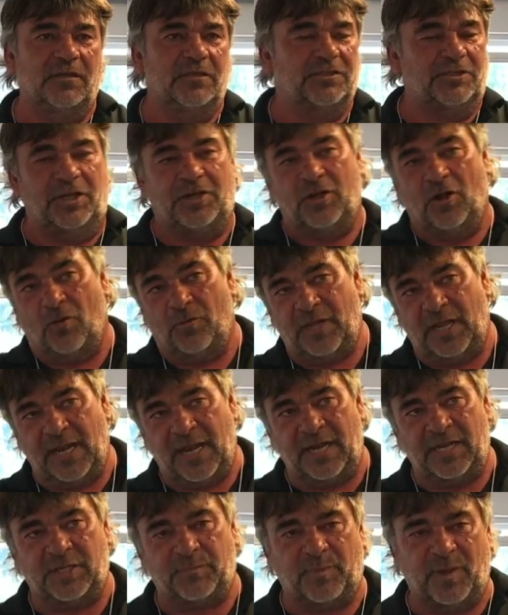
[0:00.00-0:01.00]
so you don't need
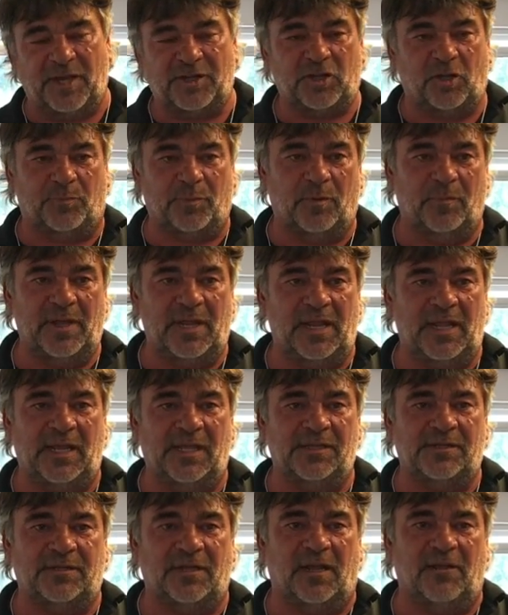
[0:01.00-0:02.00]
any special permitting
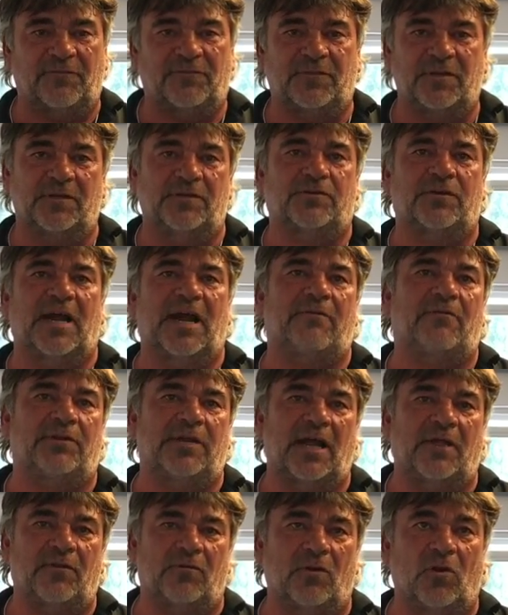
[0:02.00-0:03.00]
and stuff to travel
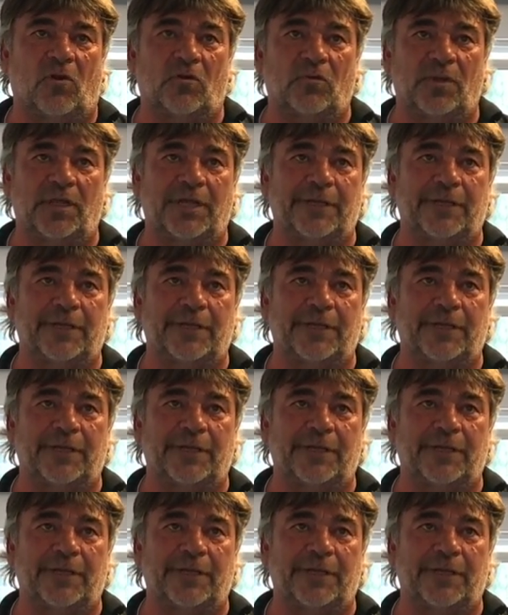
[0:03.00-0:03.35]
down the road with